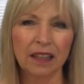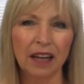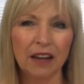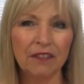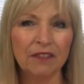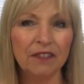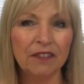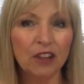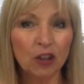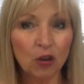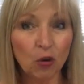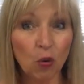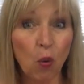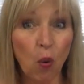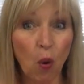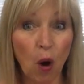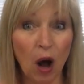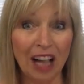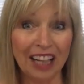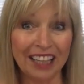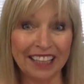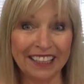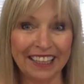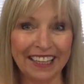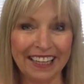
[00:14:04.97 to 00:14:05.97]
I feel
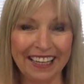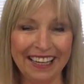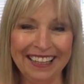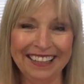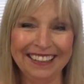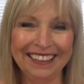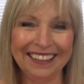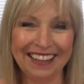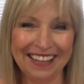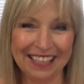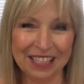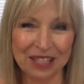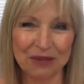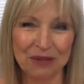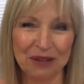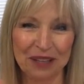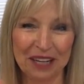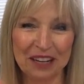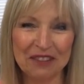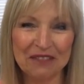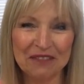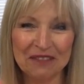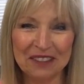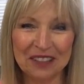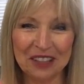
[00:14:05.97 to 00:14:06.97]
quality, that's what
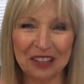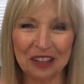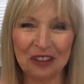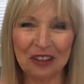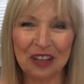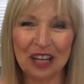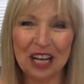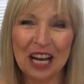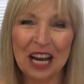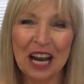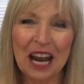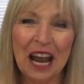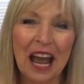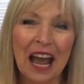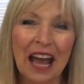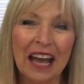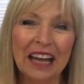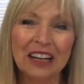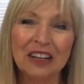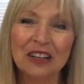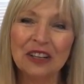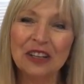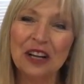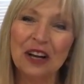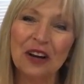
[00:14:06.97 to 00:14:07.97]
I feel. I
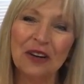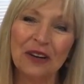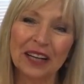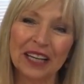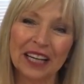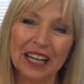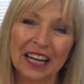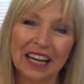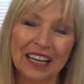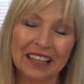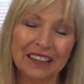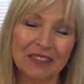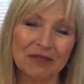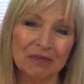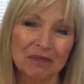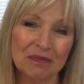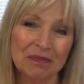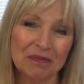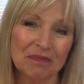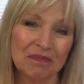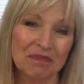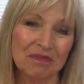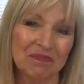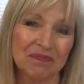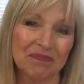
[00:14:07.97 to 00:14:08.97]
don't know, I, I,
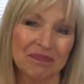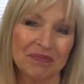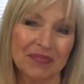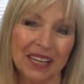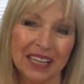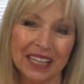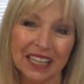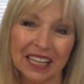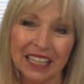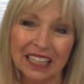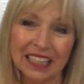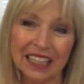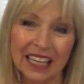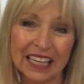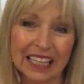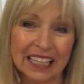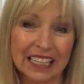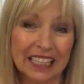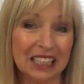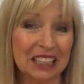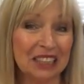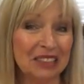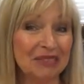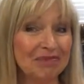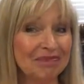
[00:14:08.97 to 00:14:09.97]
I kind of like
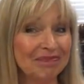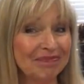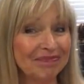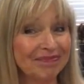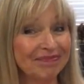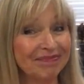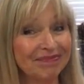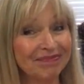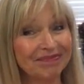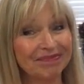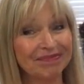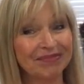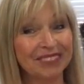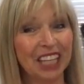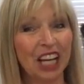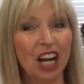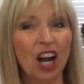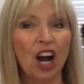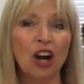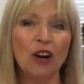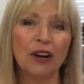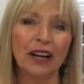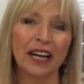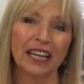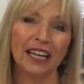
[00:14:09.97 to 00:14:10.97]
it.
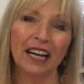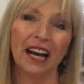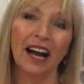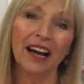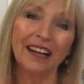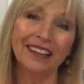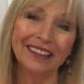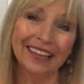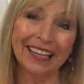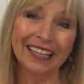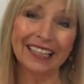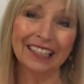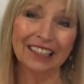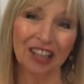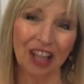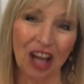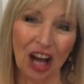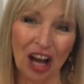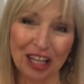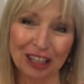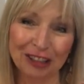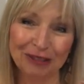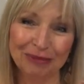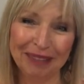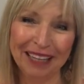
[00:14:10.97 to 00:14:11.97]
All right, I like it a
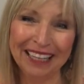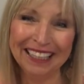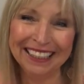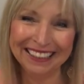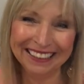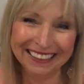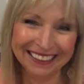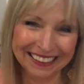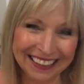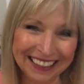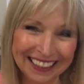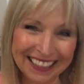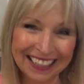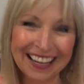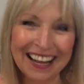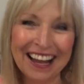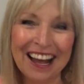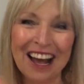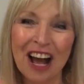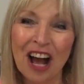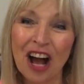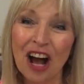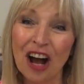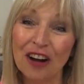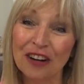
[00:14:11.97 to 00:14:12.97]
lot.
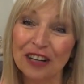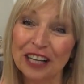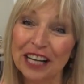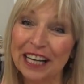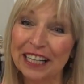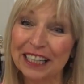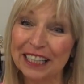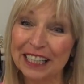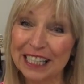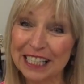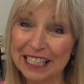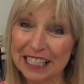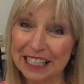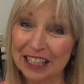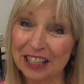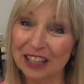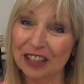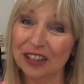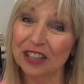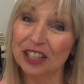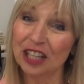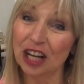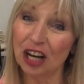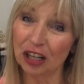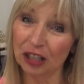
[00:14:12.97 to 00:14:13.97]
Okay, let's
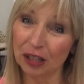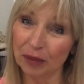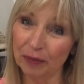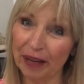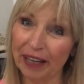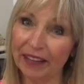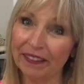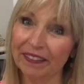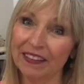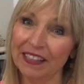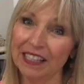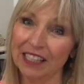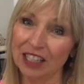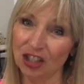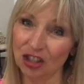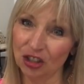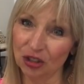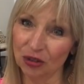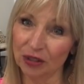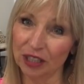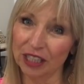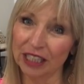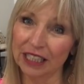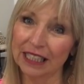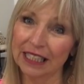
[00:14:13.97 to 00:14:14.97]
talk about these
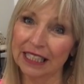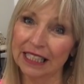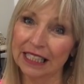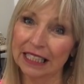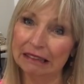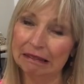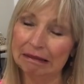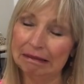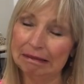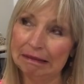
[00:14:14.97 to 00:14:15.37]
shorts.